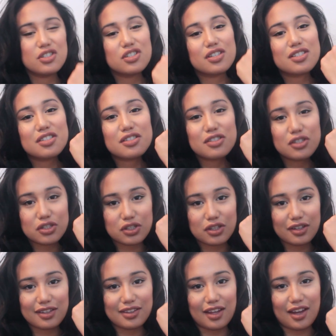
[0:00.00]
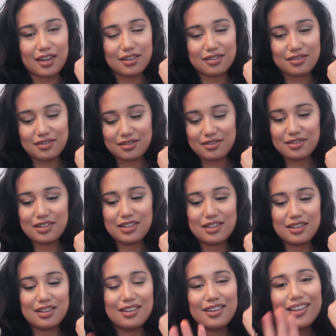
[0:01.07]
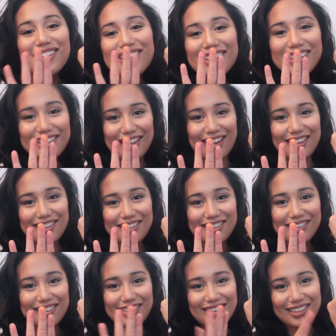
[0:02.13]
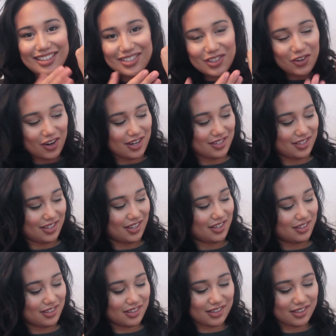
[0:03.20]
Just look at that. Look at that. That's crazy.